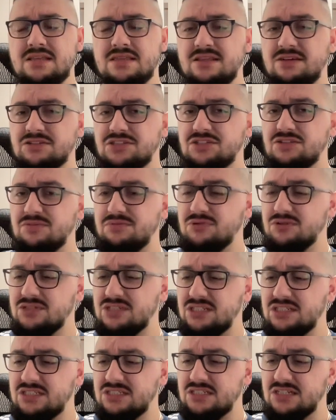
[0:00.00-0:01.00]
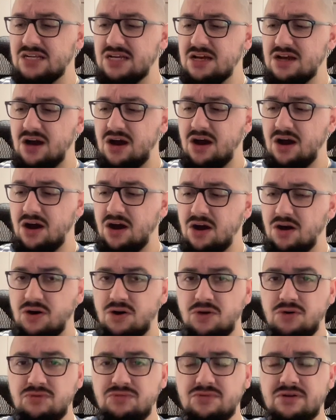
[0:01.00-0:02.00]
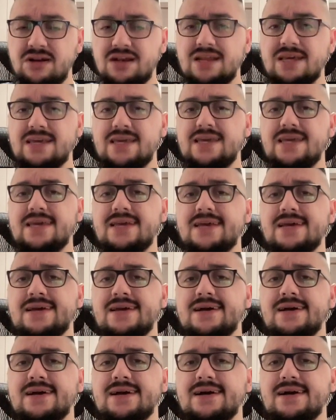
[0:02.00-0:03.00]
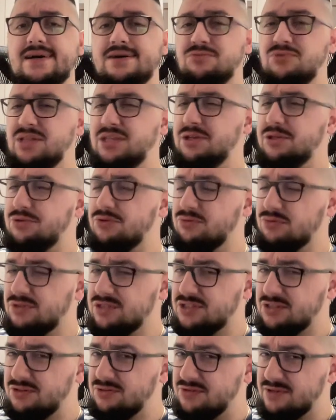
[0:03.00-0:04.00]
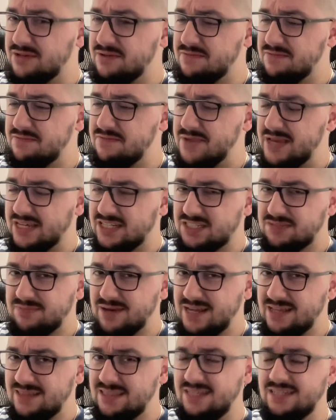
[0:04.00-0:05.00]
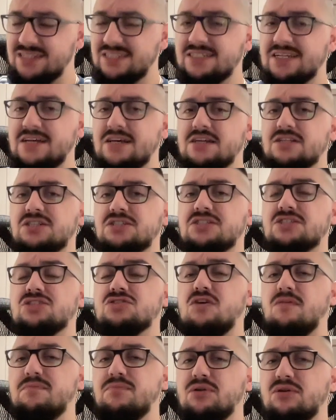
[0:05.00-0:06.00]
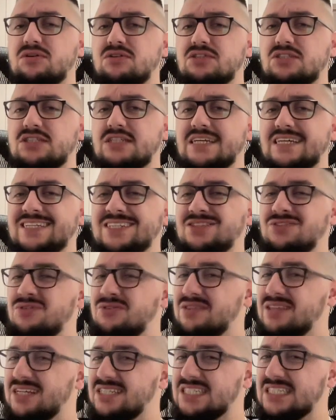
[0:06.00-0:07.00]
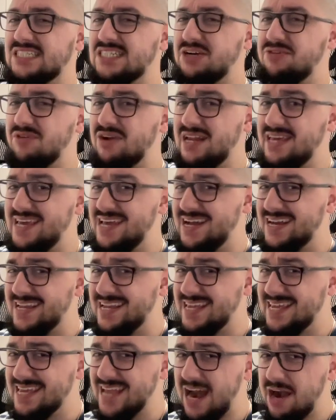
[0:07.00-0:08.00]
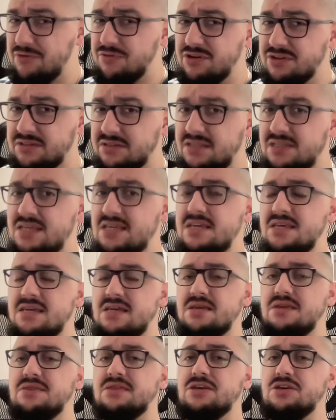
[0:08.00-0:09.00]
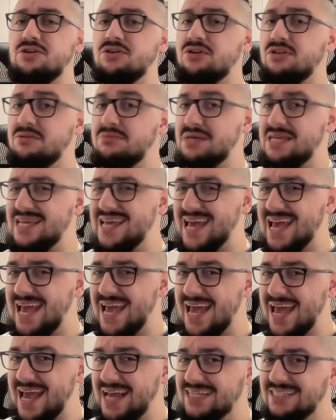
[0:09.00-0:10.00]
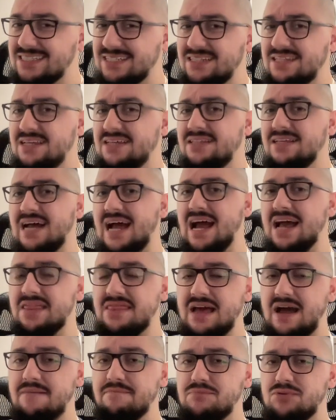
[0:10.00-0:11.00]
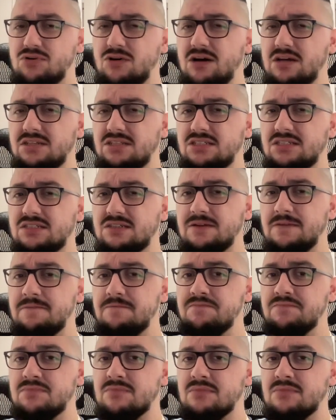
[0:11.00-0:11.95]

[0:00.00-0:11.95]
Now, stop losses are only, we need to also explain this. Stop loss is not necessarily a guarantee that you're going to be exited at that price.